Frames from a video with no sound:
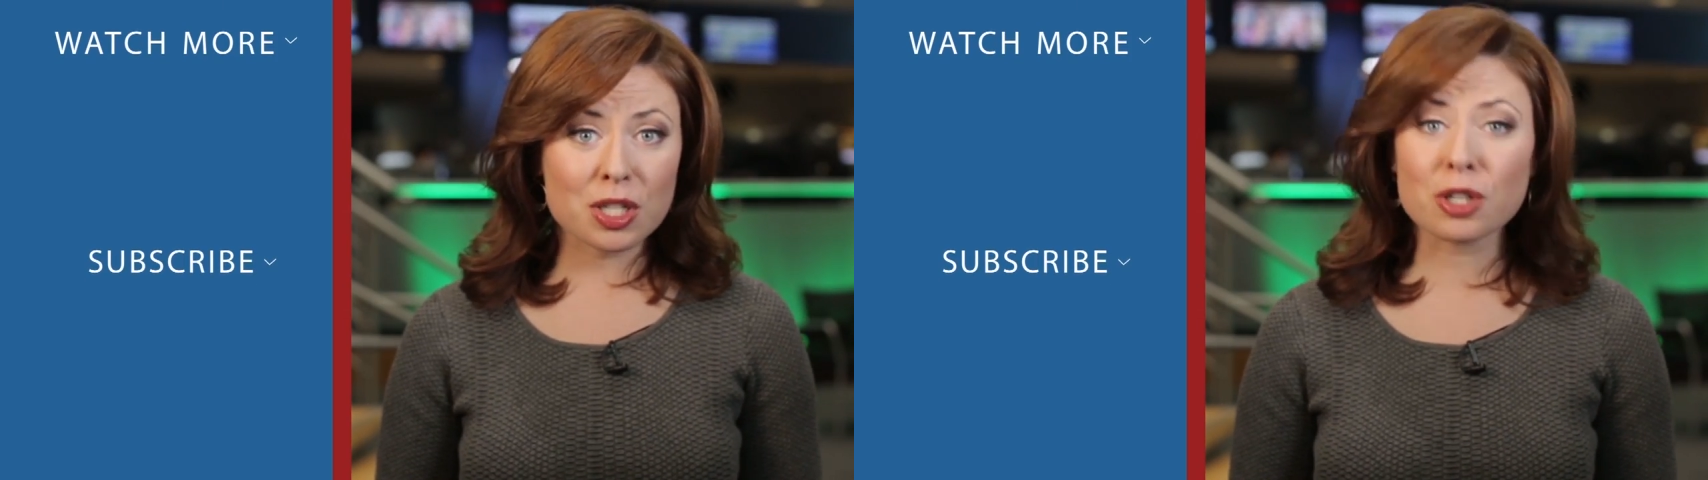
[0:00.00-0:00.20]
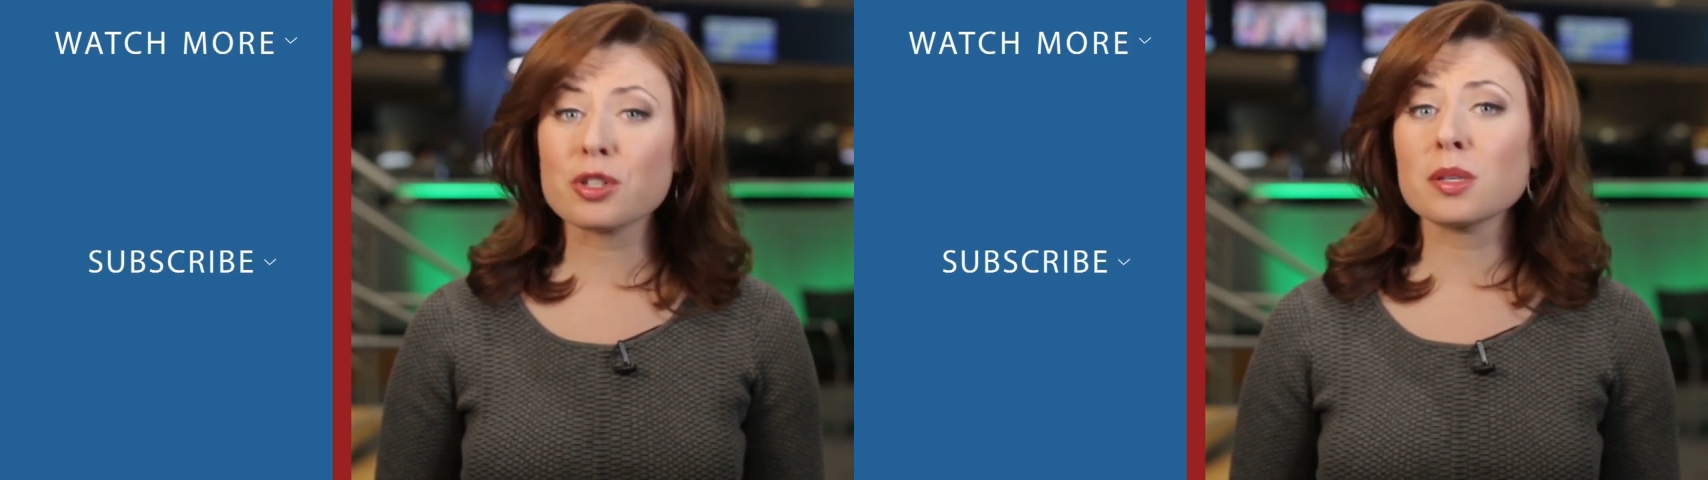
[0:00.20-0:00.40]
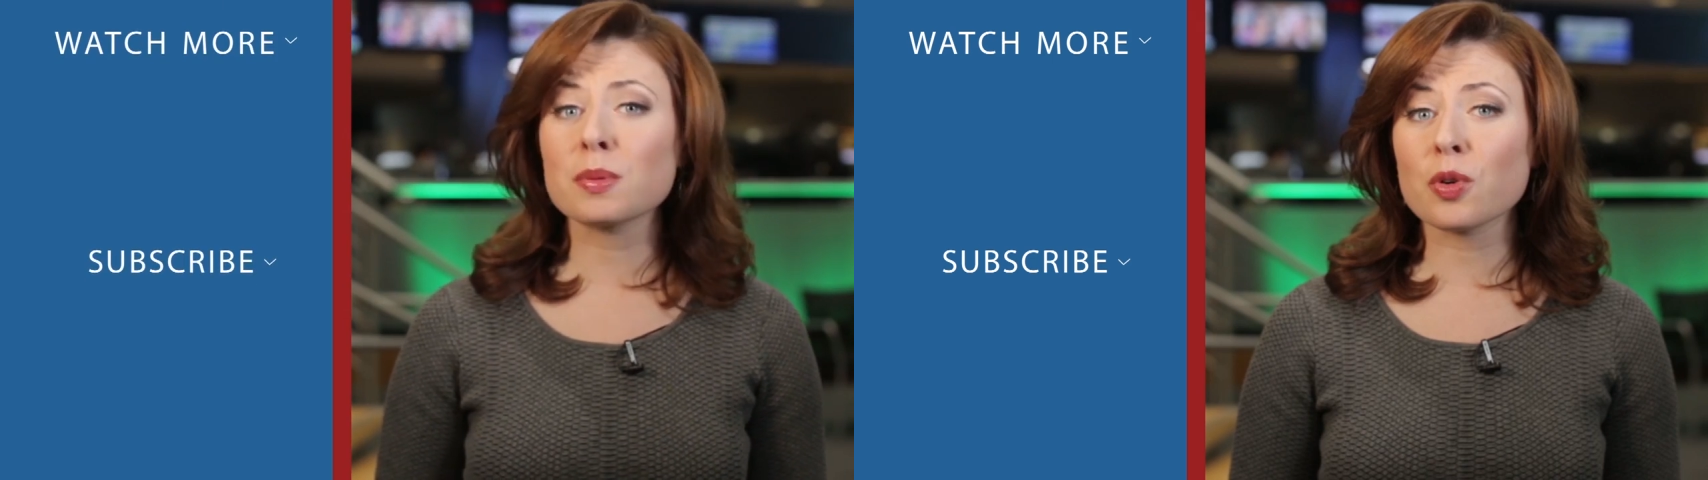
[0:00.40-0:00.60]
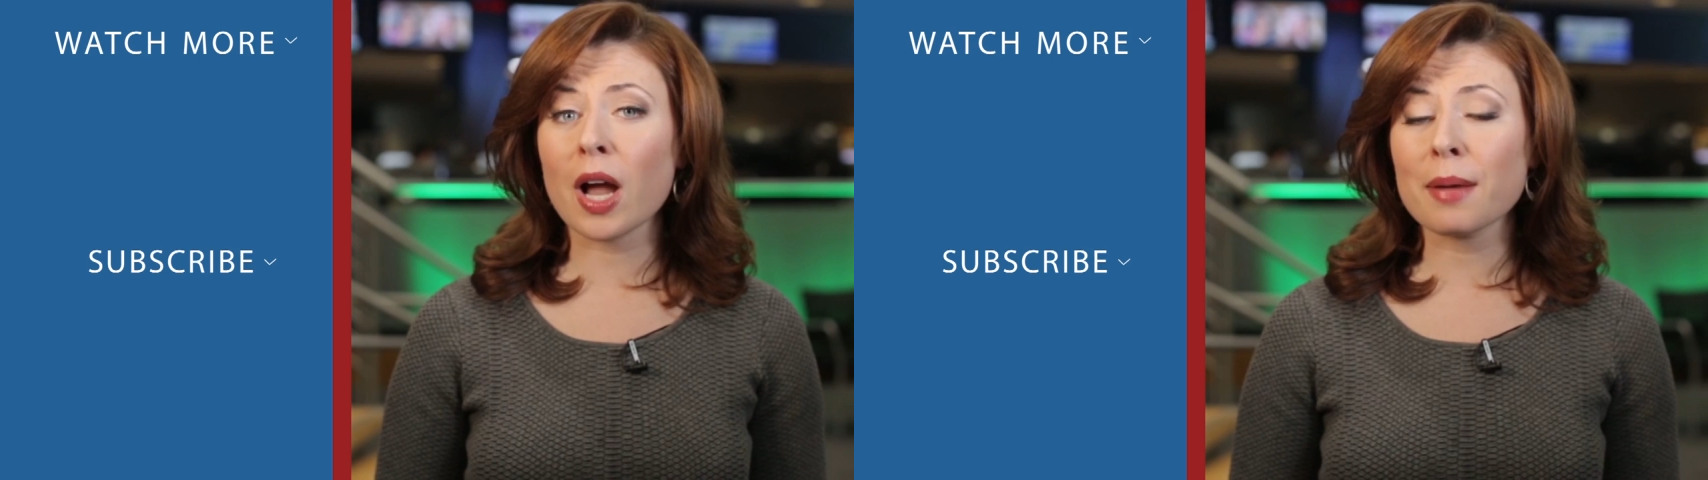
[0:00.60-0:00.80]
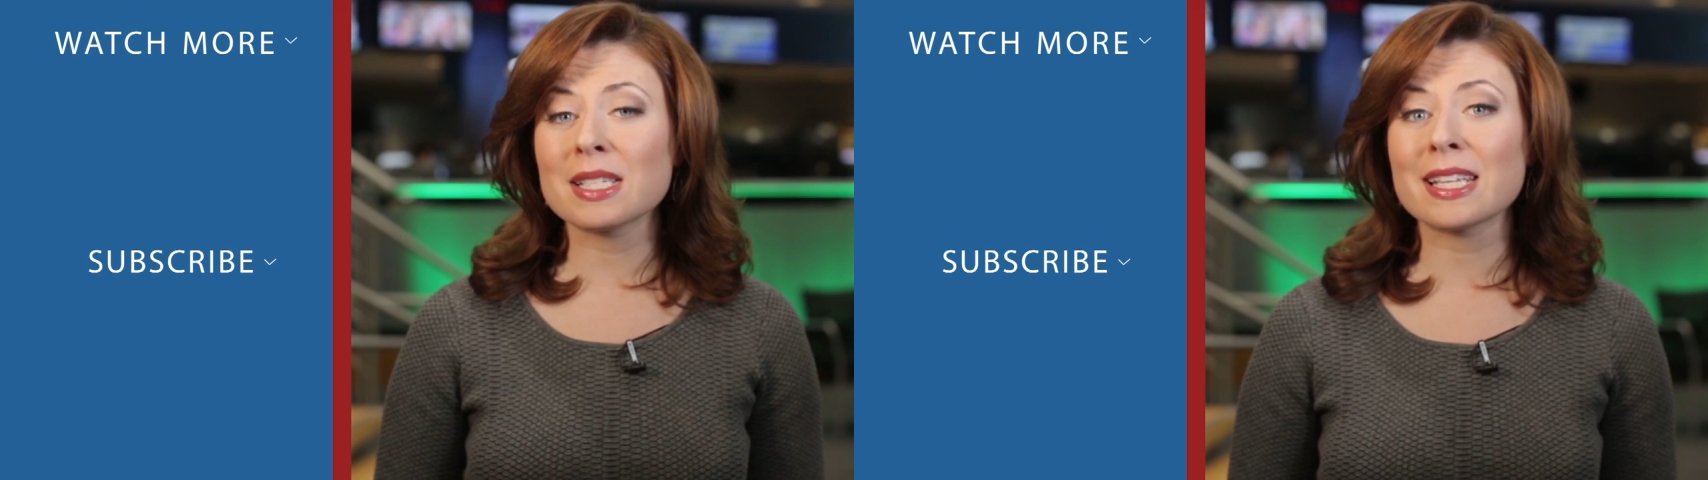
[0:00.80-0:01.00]
Be sure to
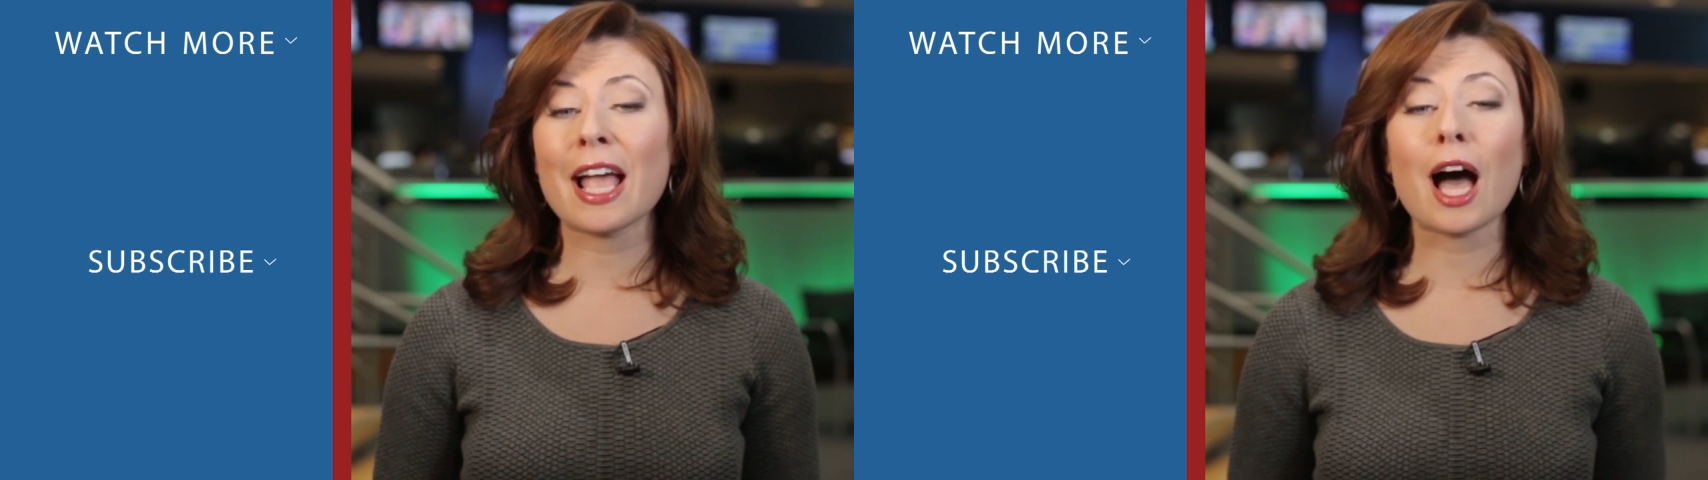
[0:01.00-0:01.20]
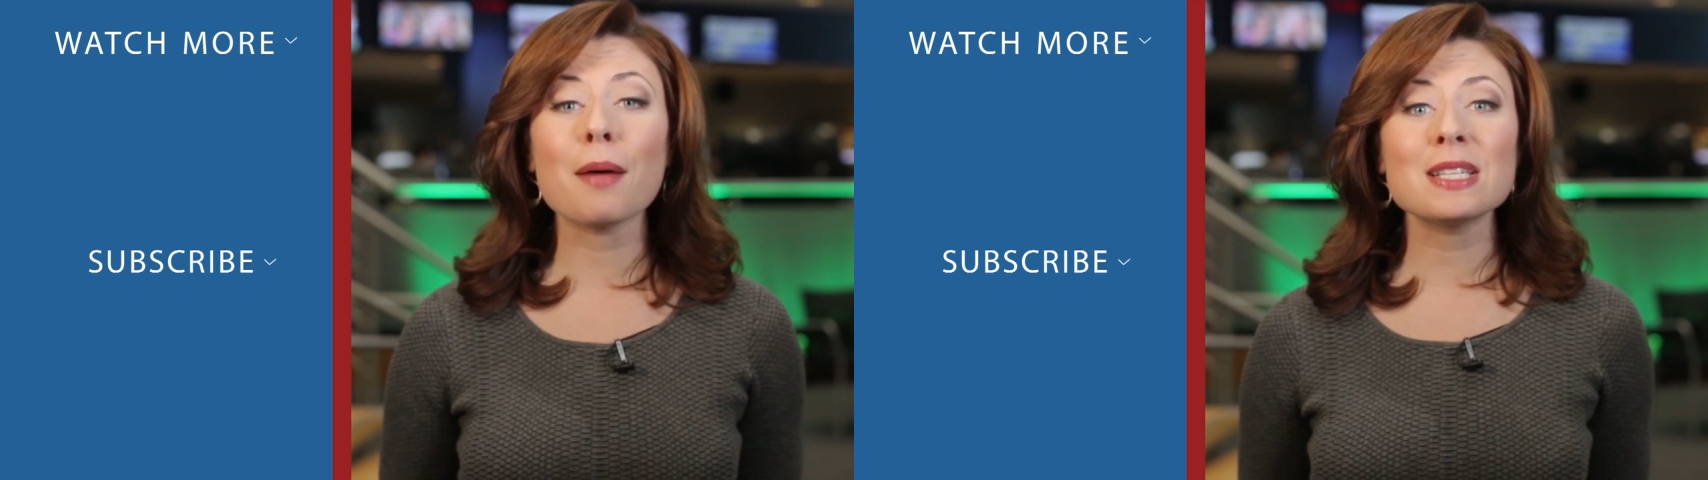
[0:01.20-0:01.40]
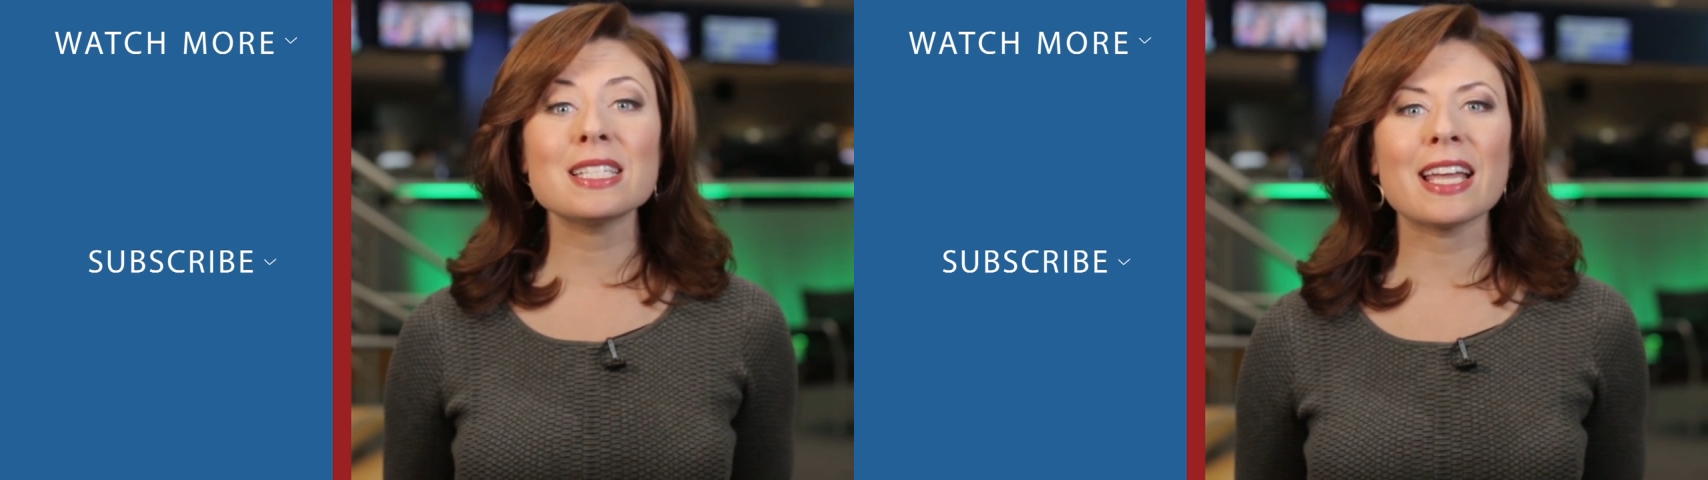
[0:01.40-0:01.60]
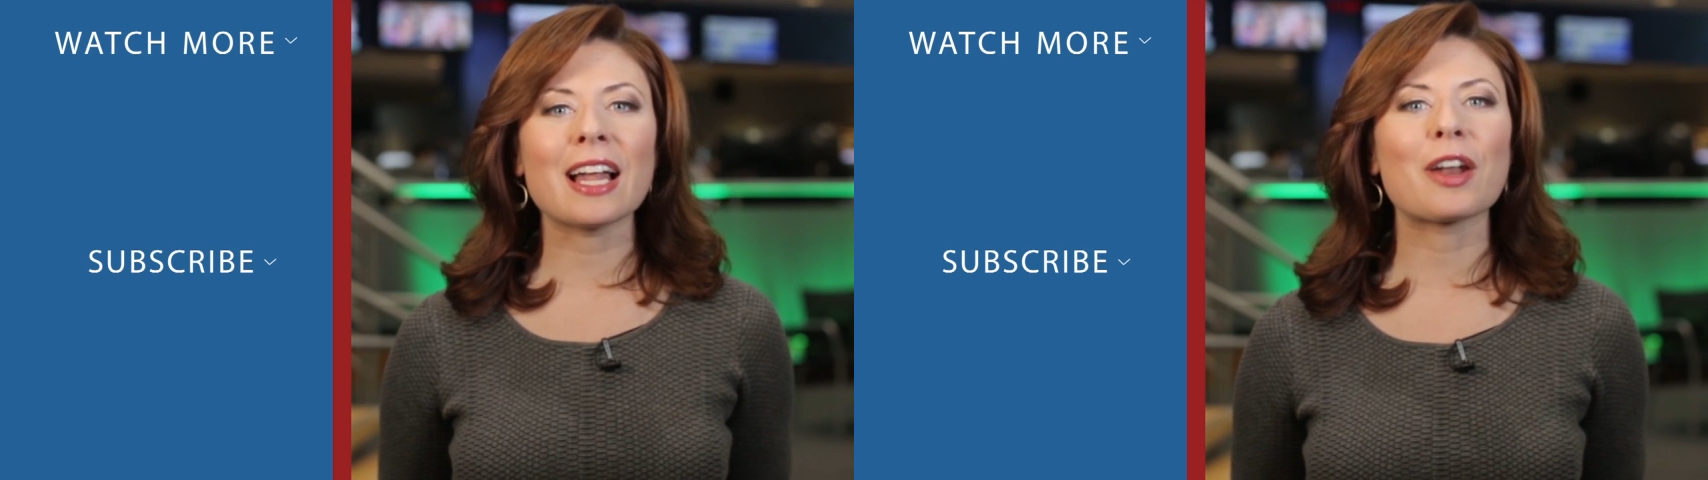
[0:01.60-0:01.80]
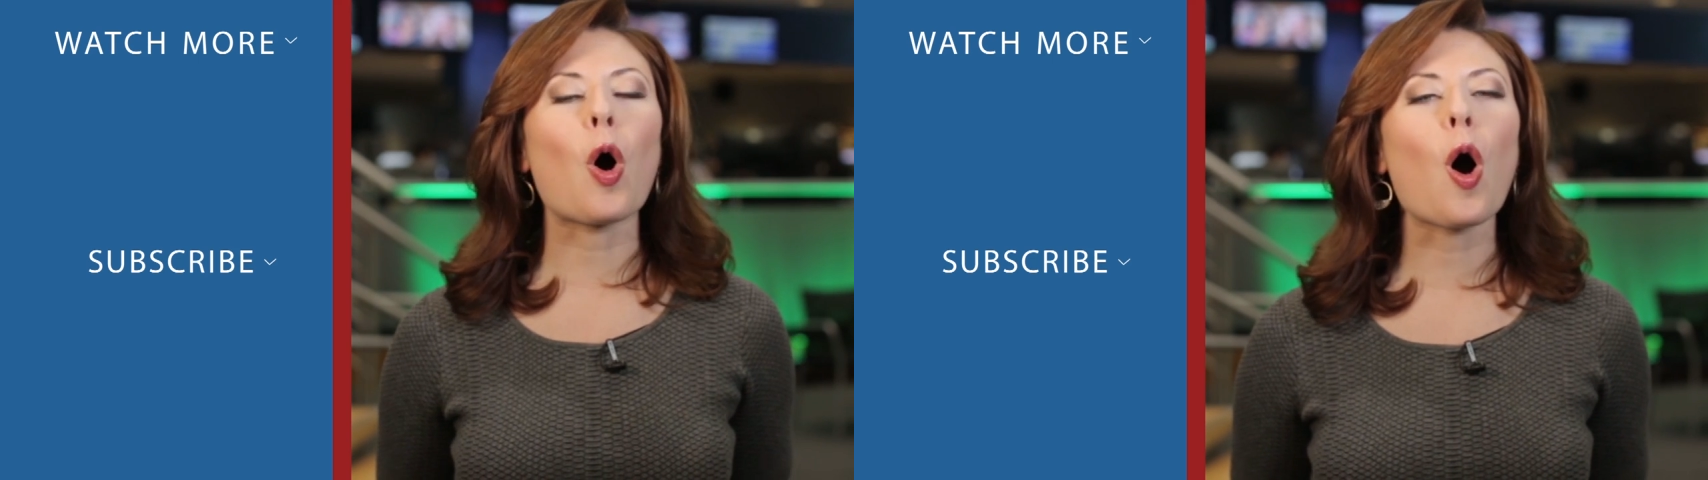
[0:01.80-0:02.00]
subscribe to stay up to
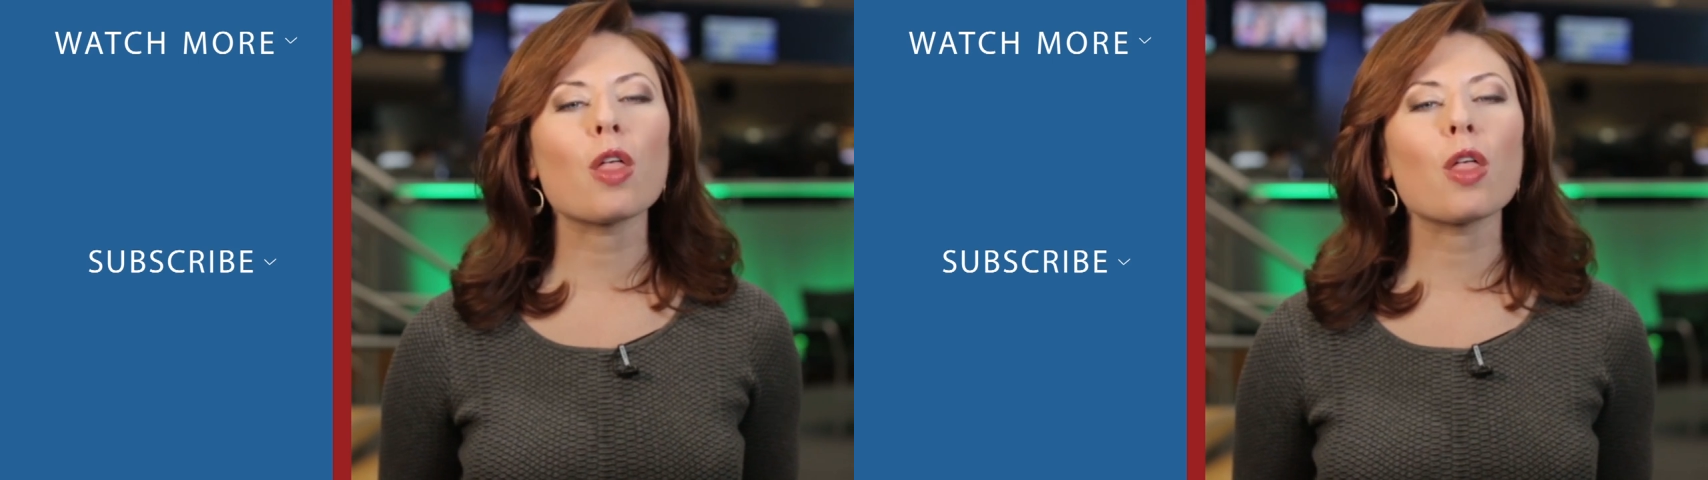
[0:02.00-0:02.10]
date on